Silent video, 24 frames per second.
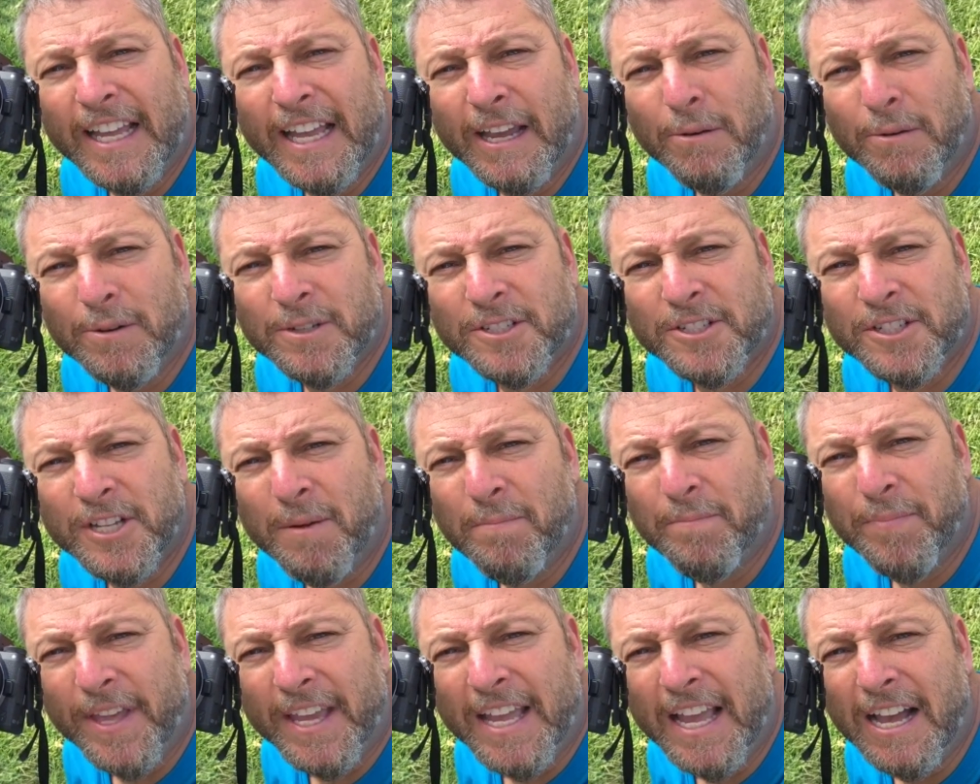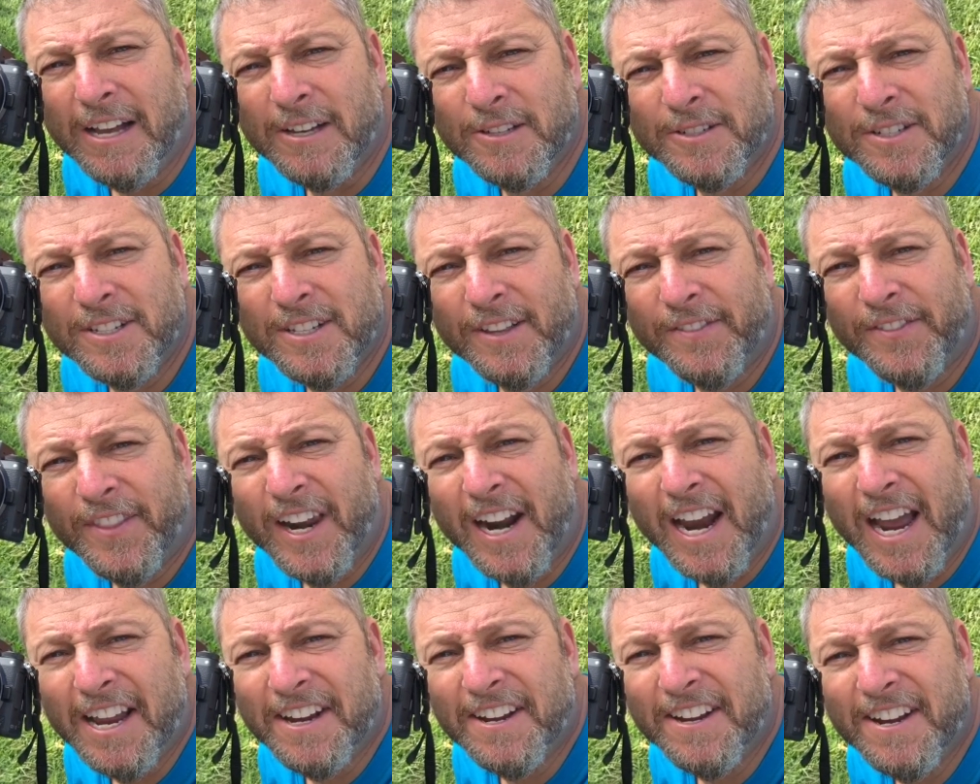It was something else
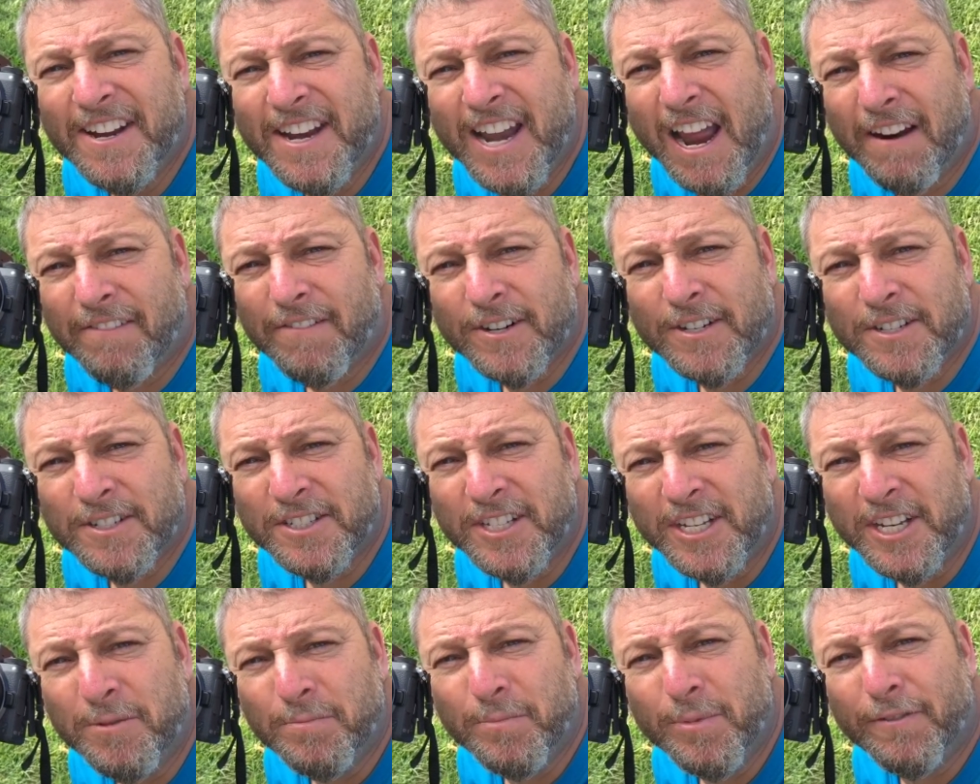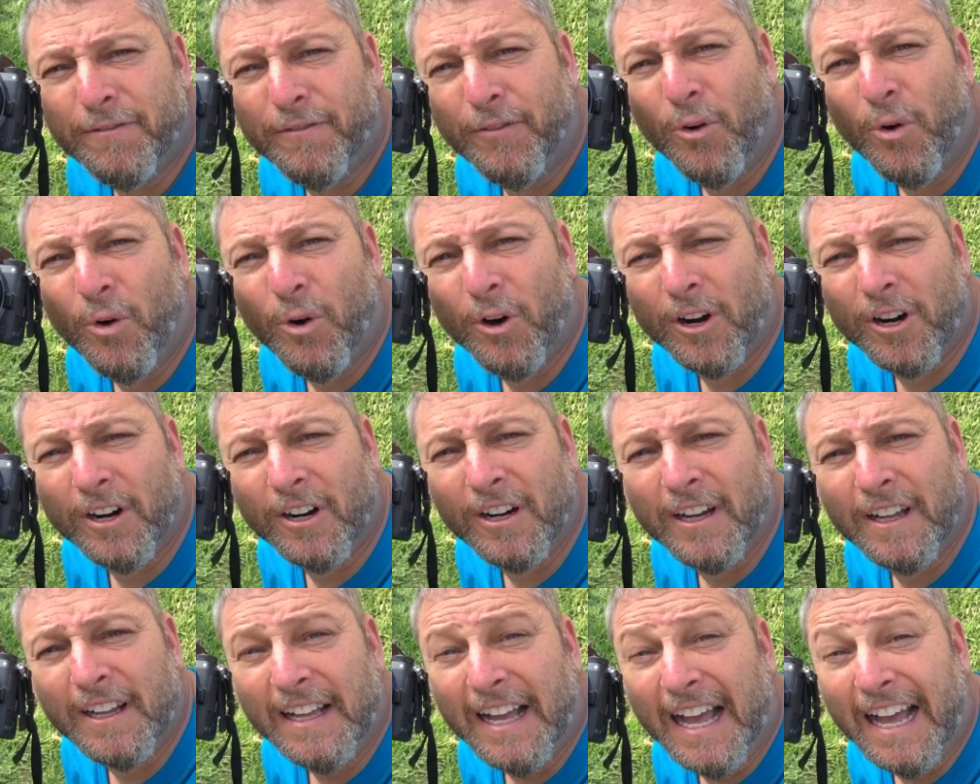that I had never seen before,
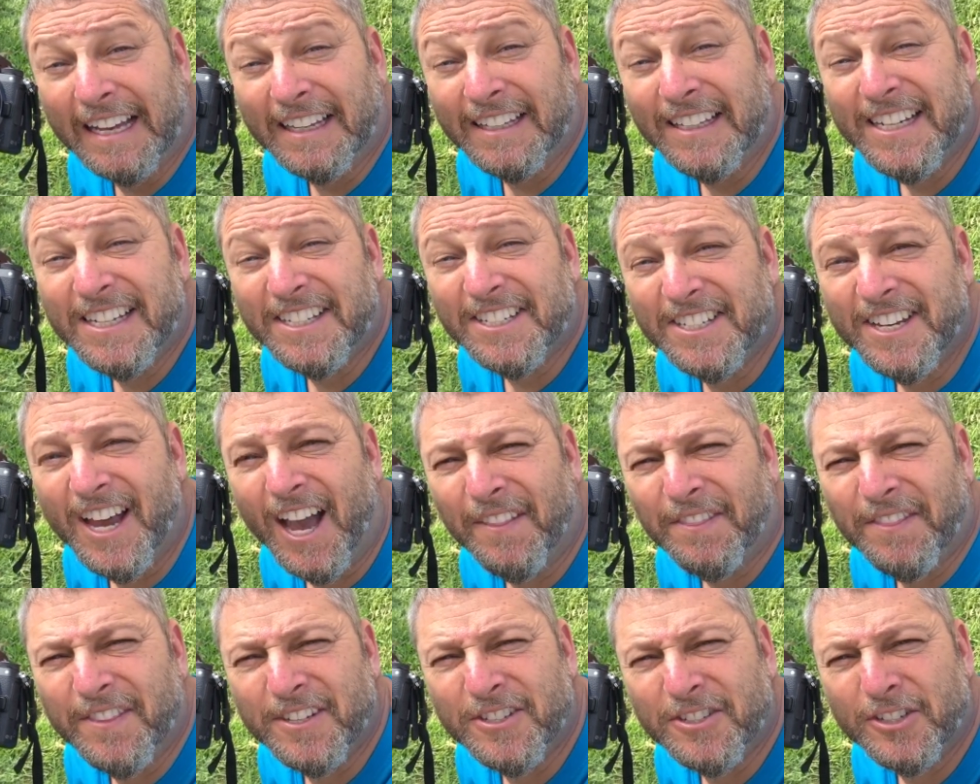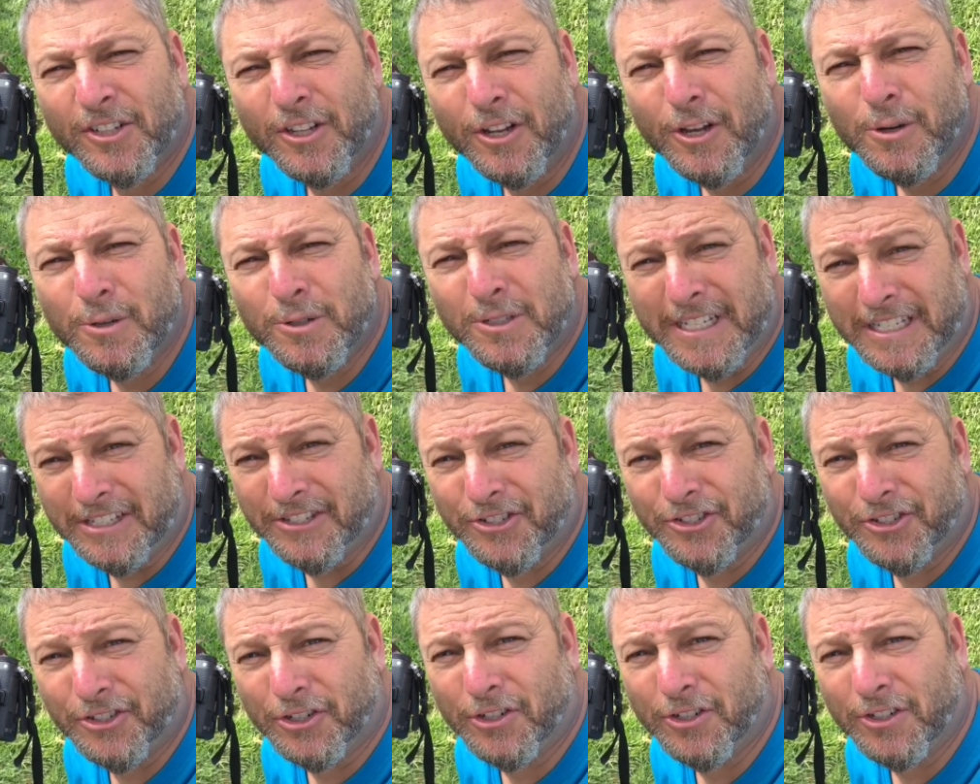at least not this close and
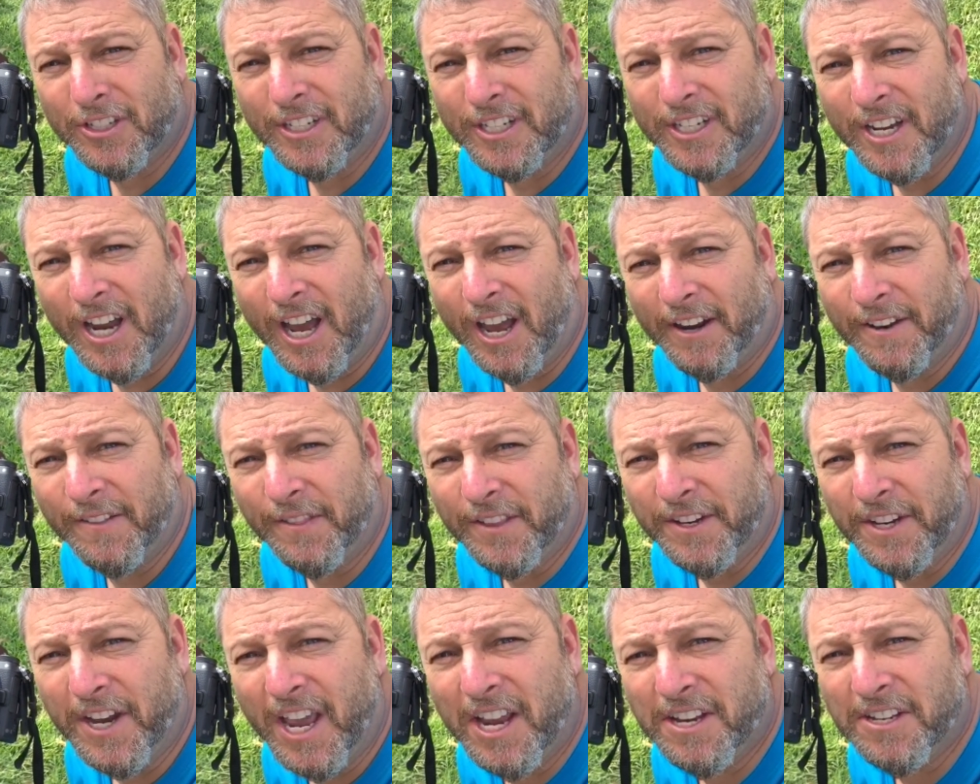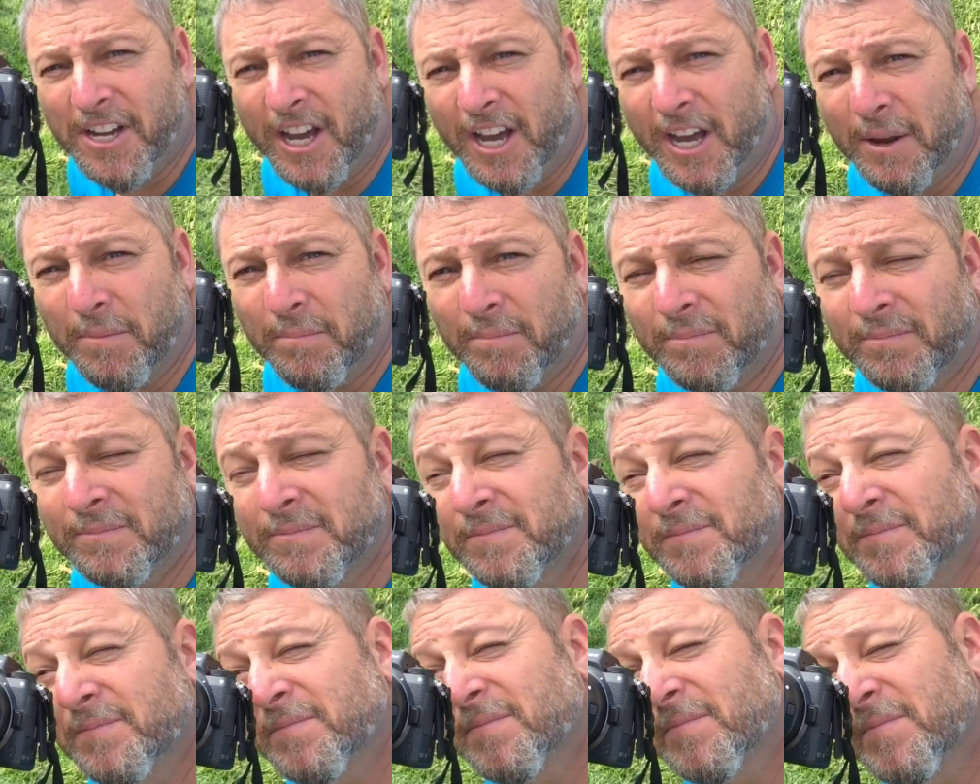certainly not in the daytime.
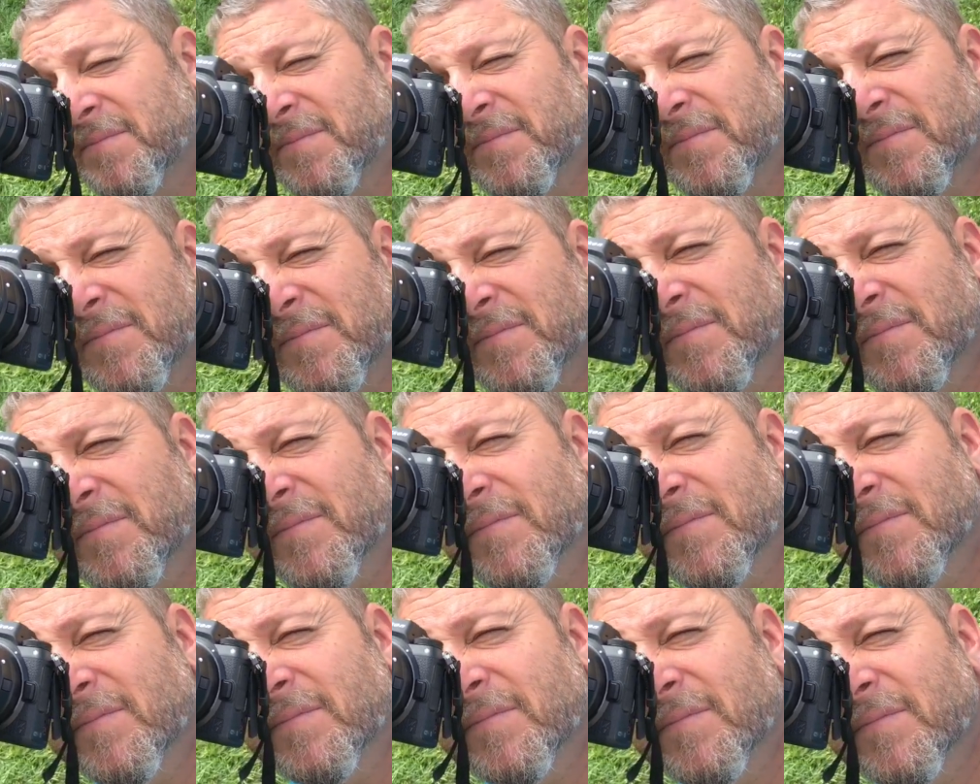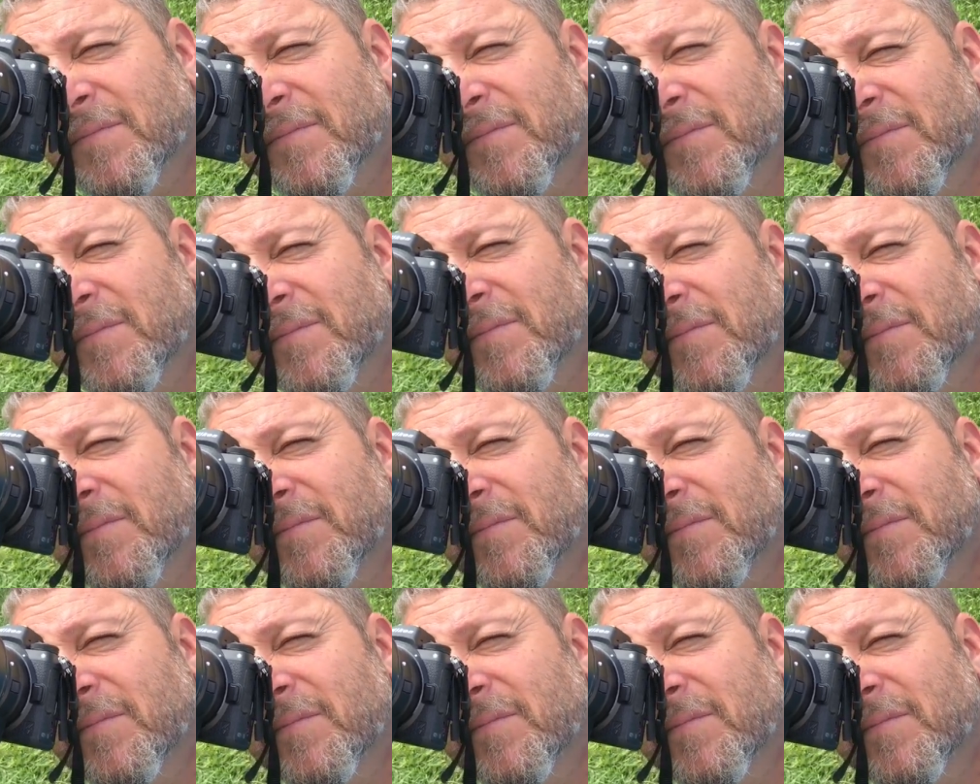And I saw